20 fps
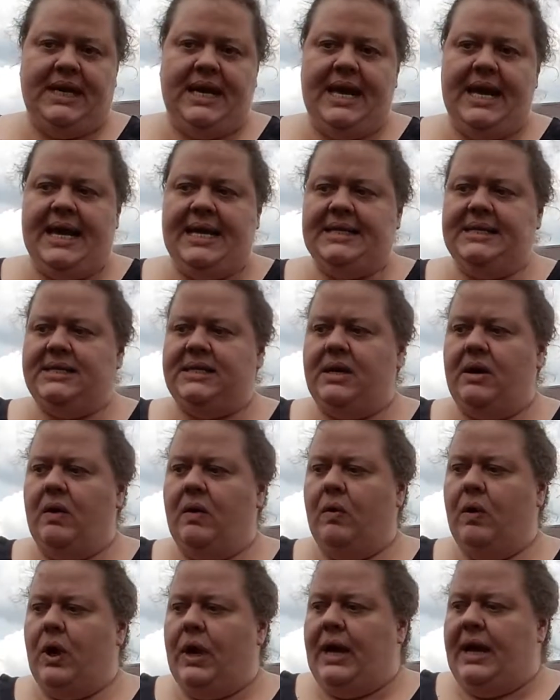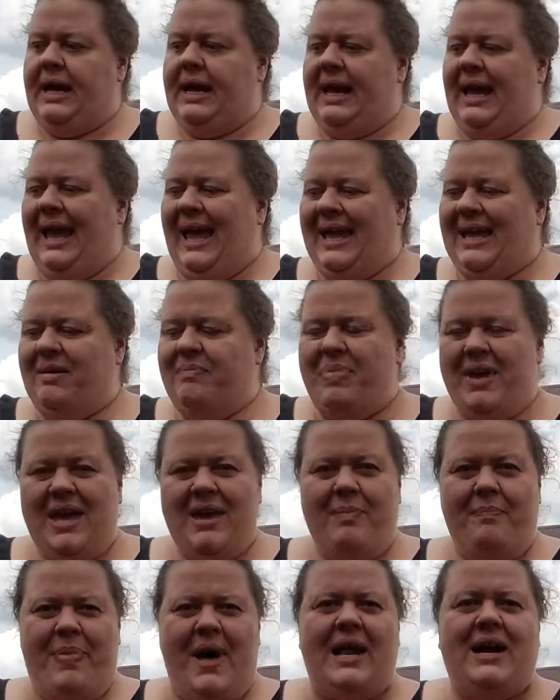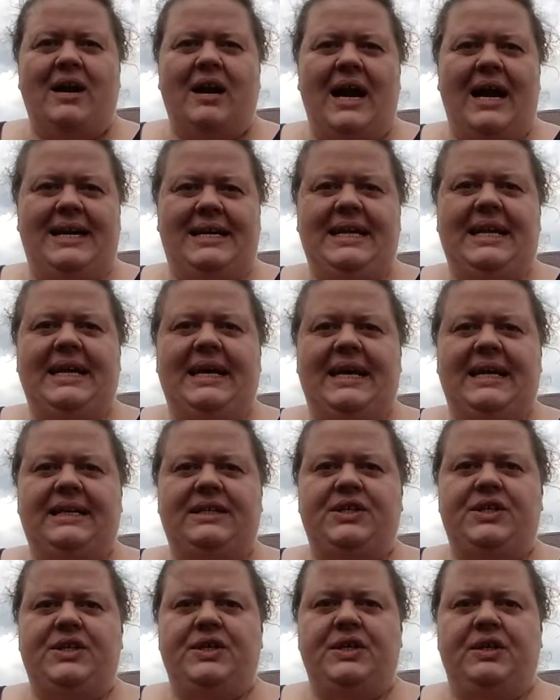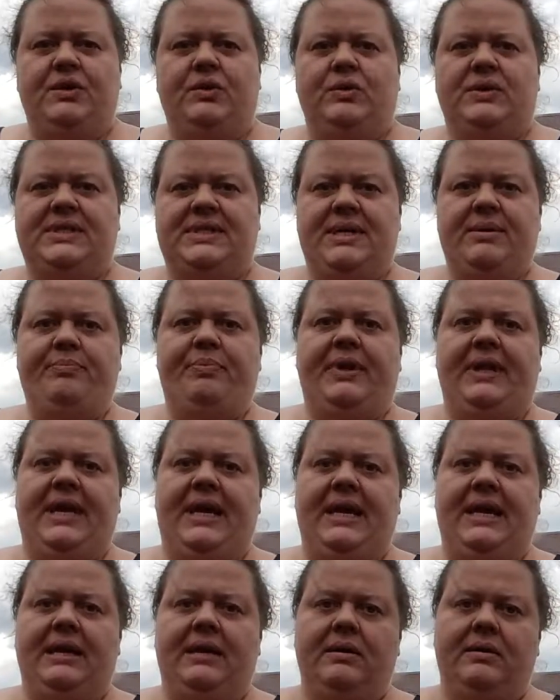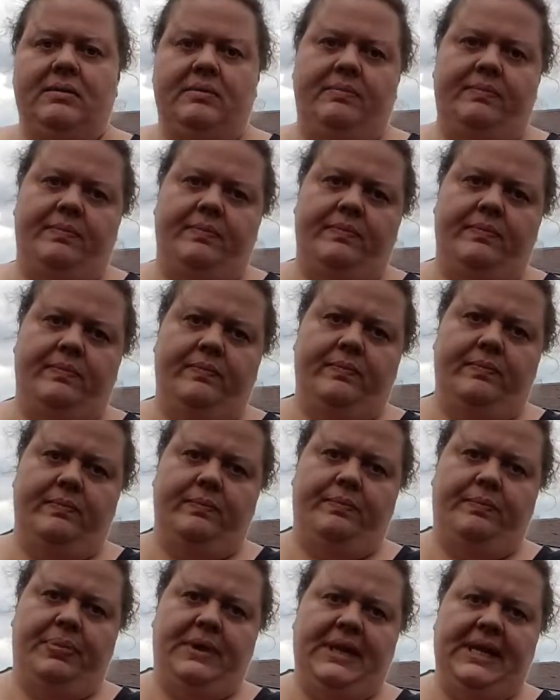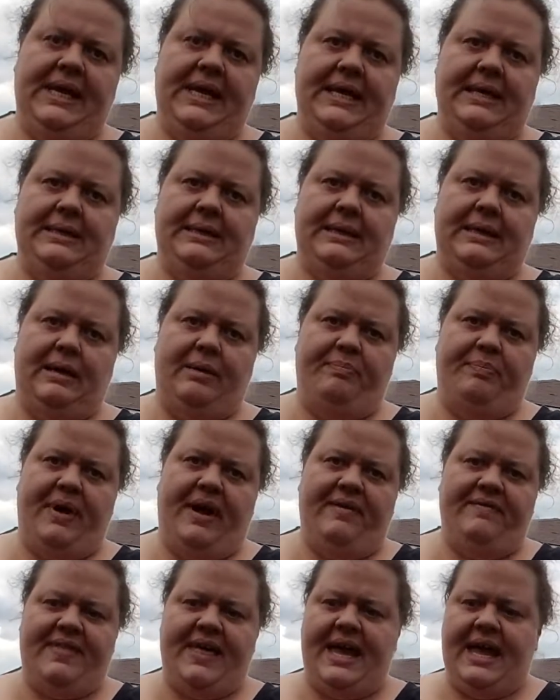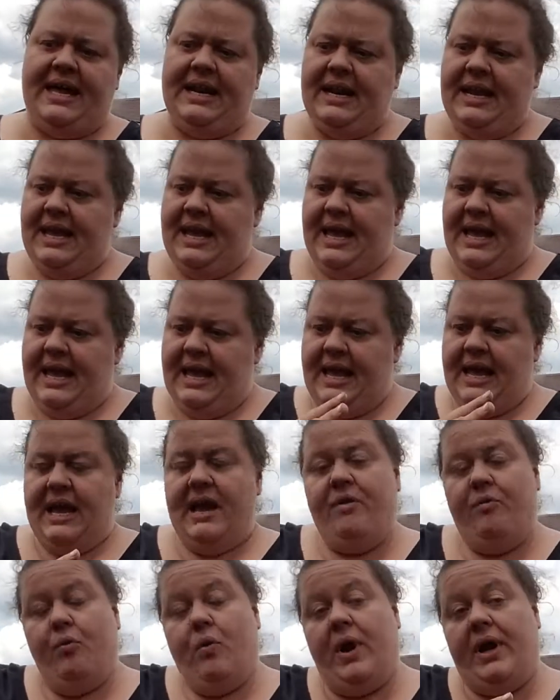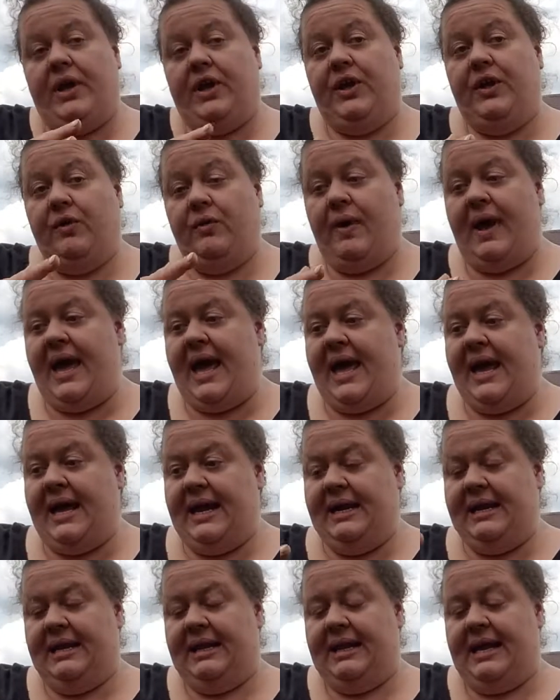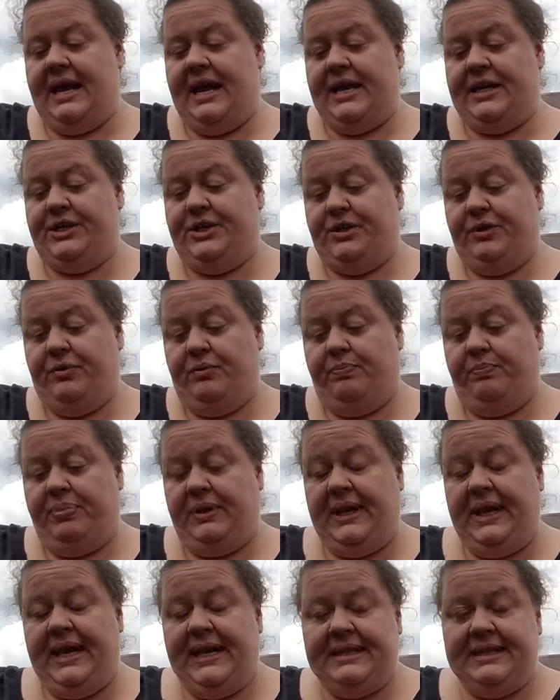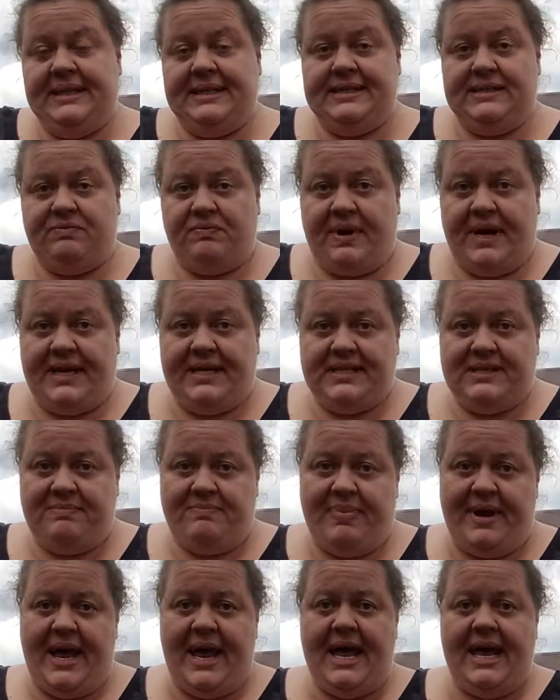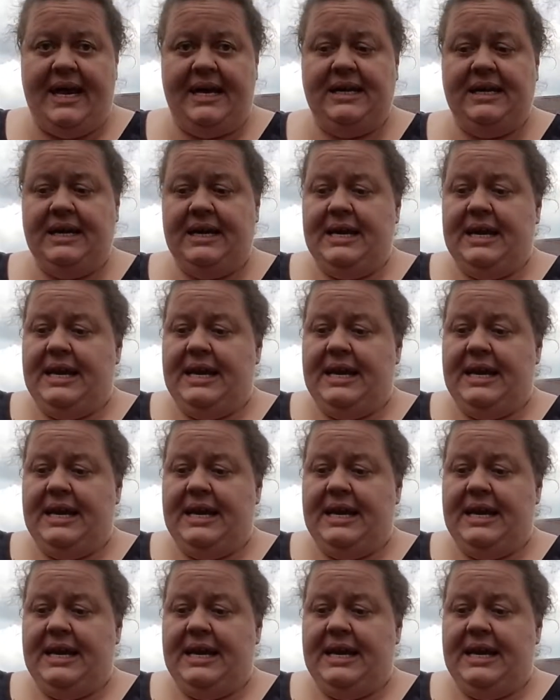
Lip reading: And so it can be a better idea to simply plant above that, and what you add as you plant this raised bed